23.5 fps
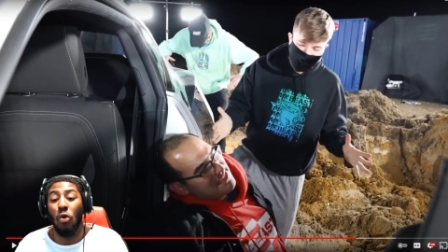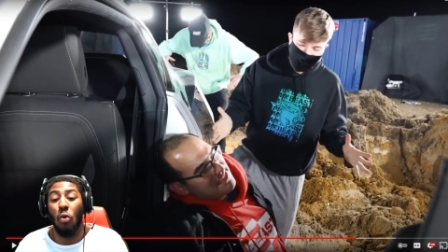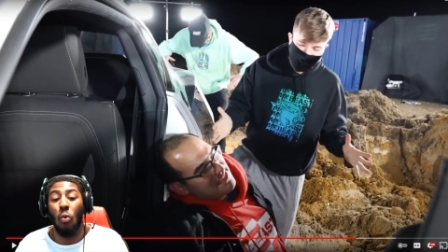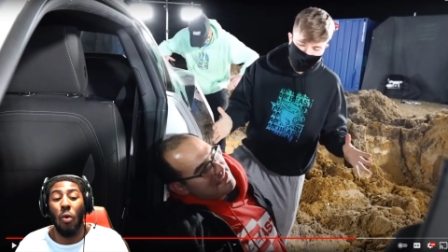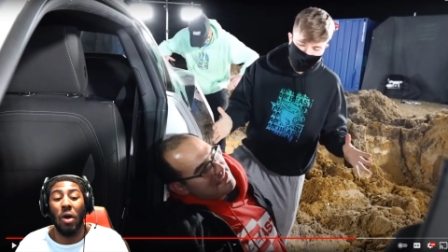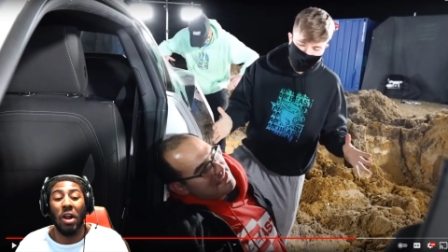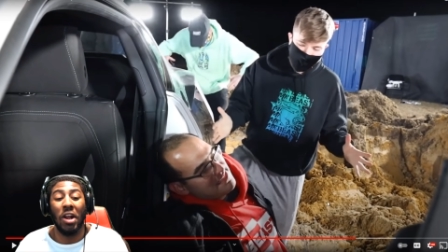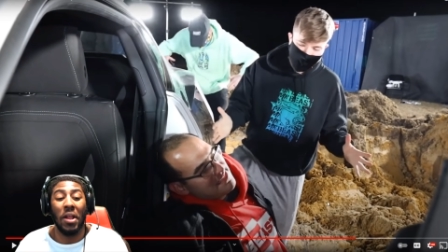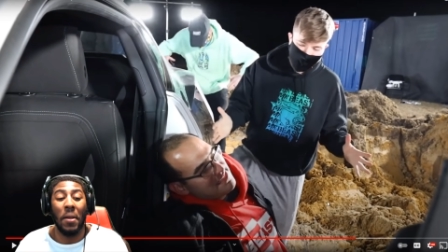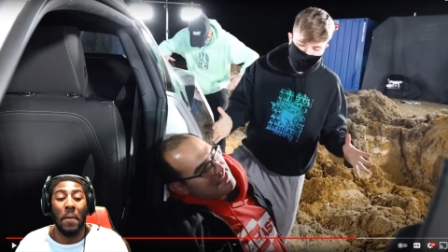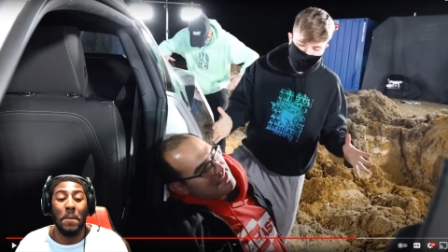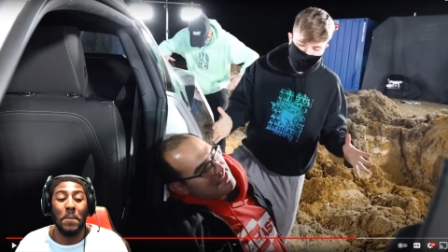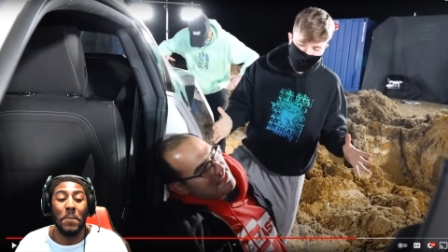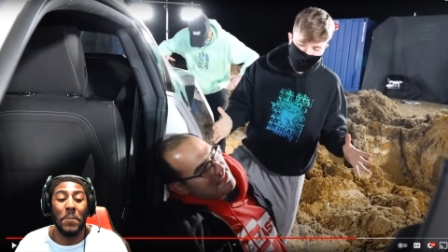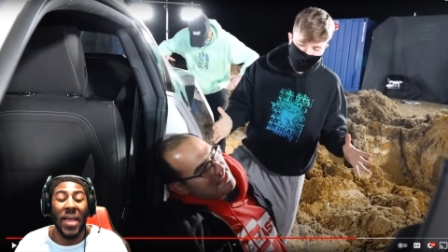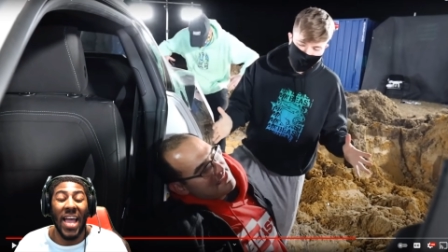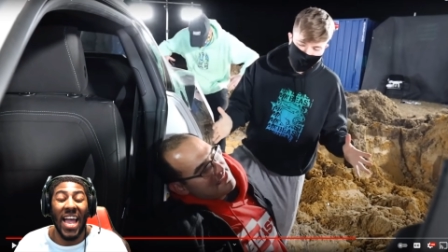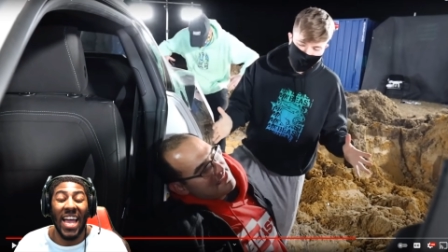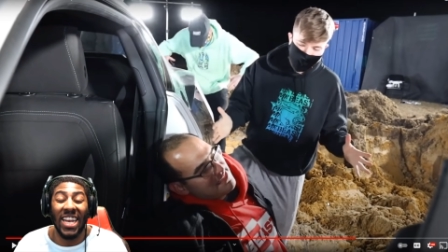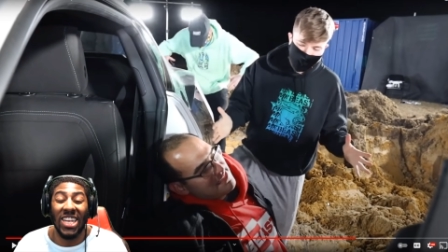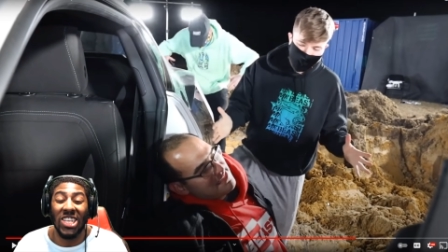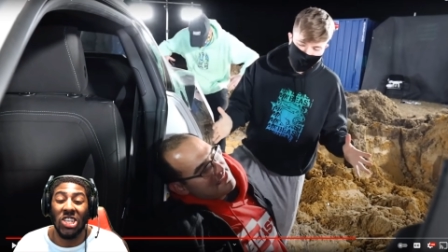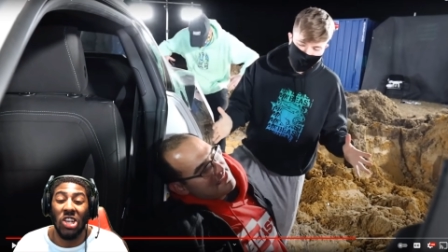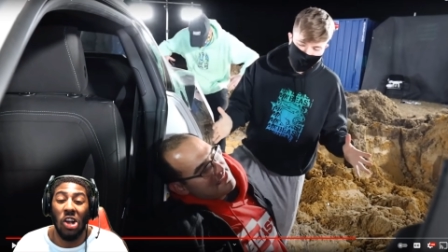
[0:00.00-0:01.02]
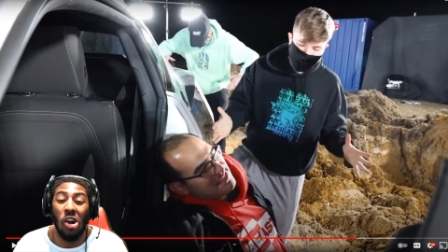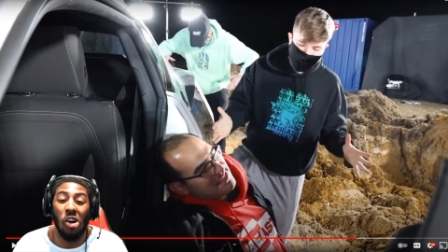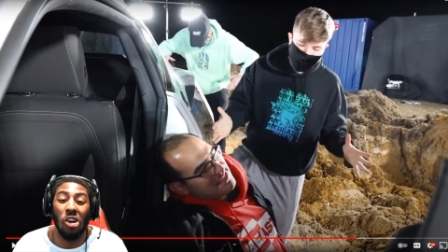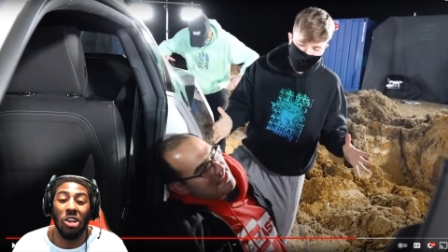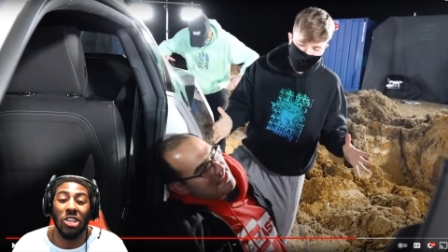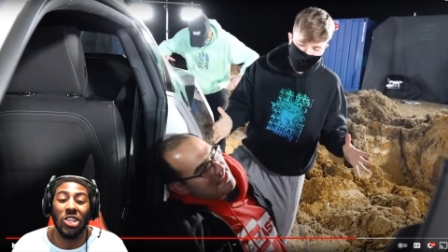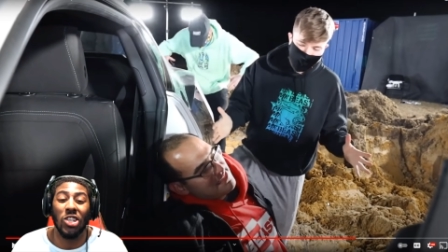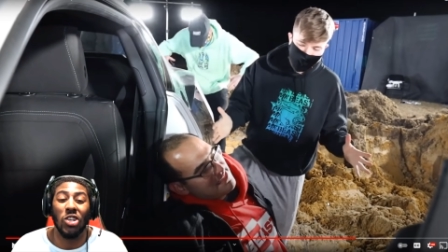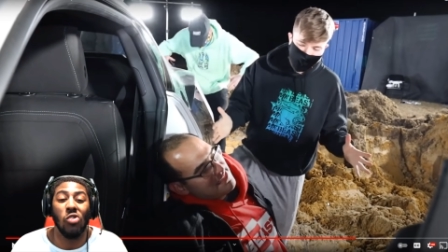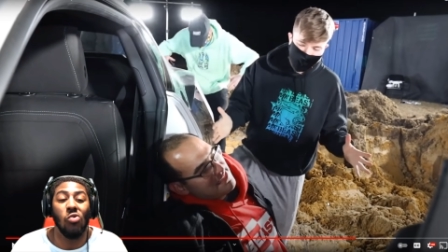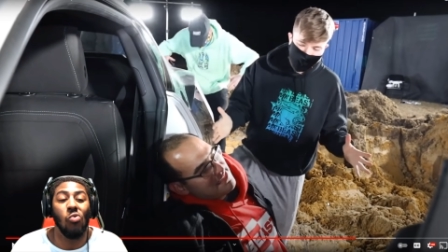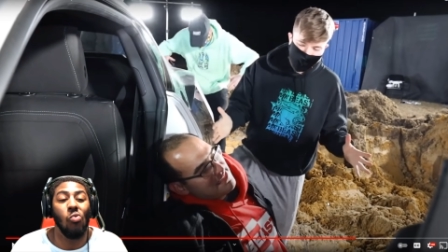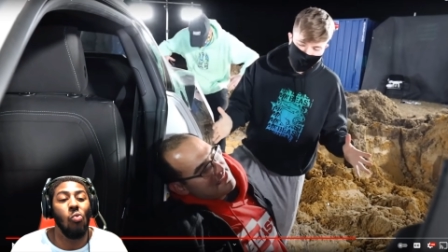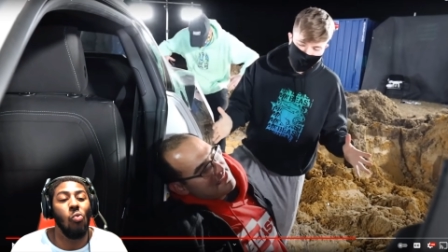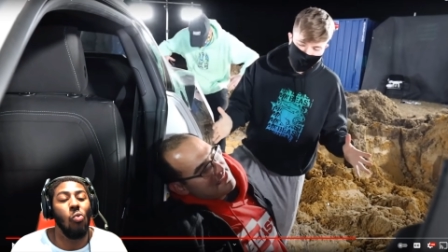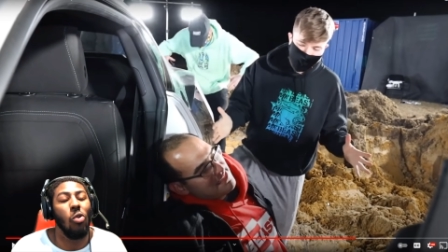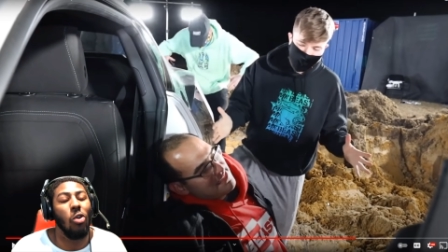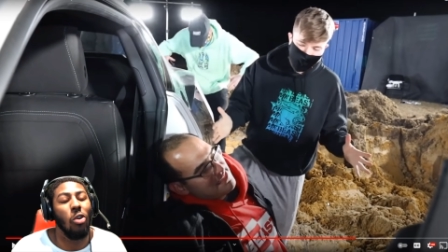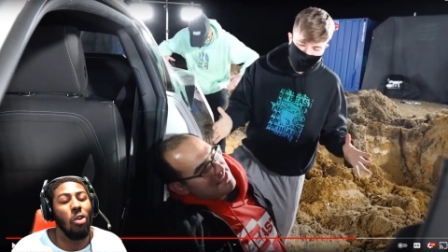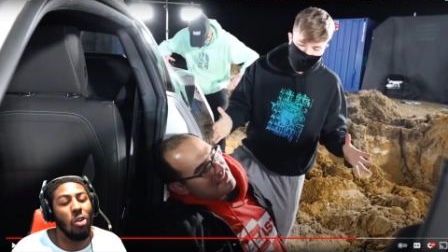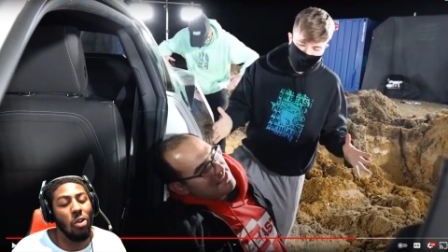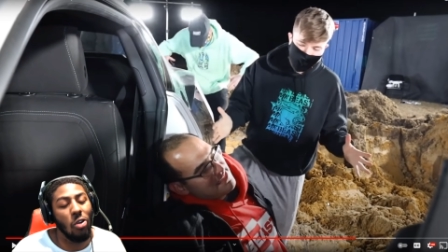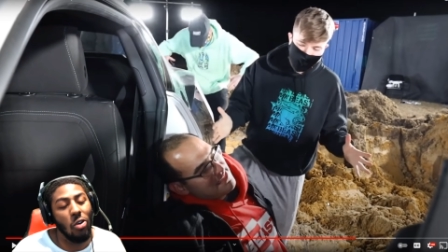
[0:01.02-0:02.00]
One of the baddest cars in the
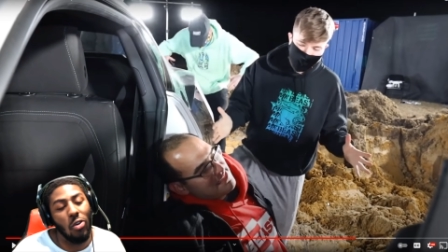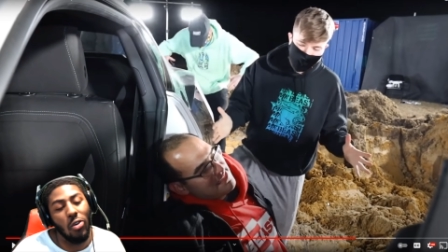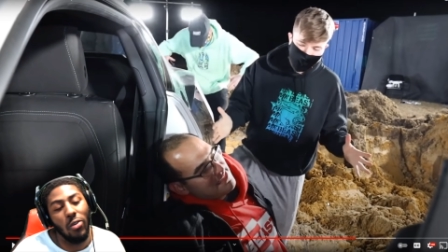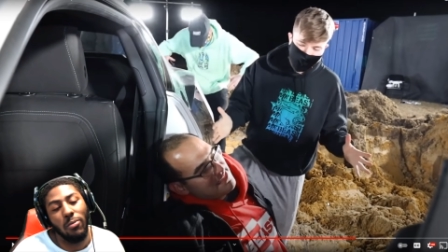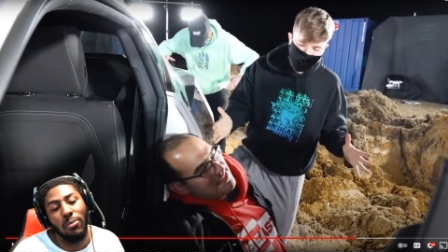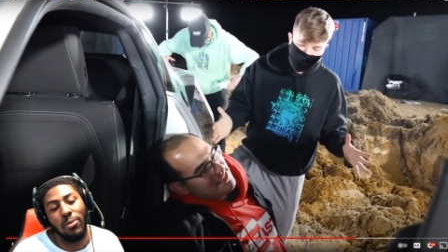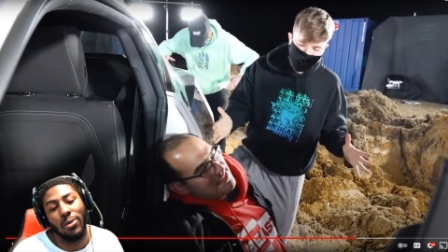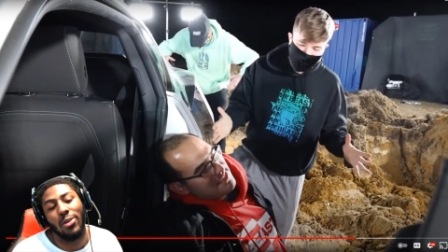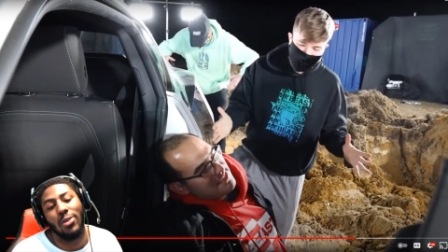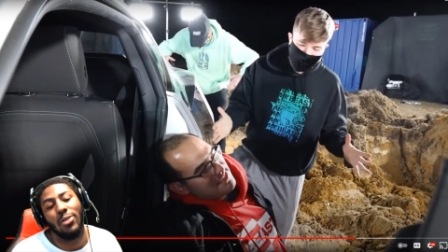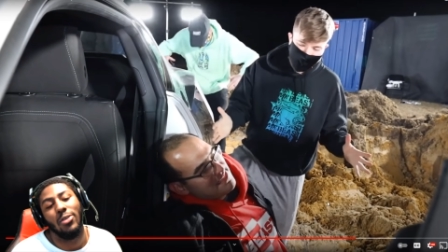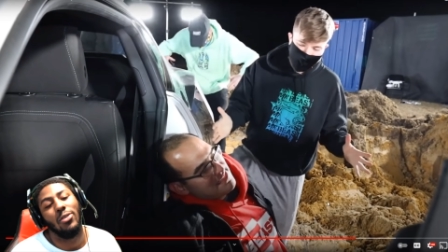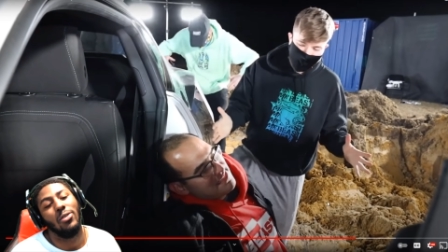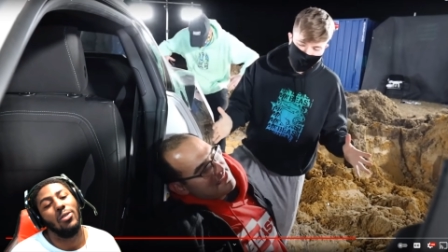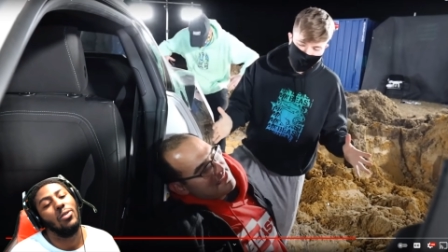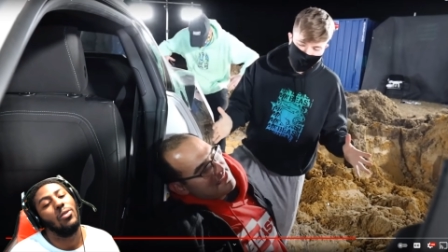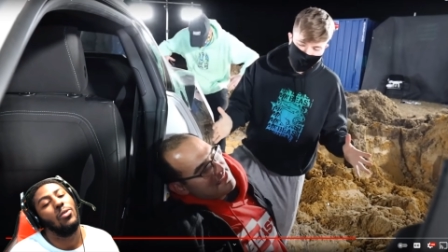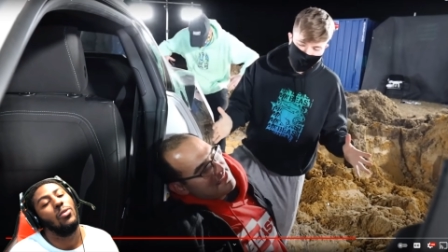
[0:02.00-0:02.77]
world, bro.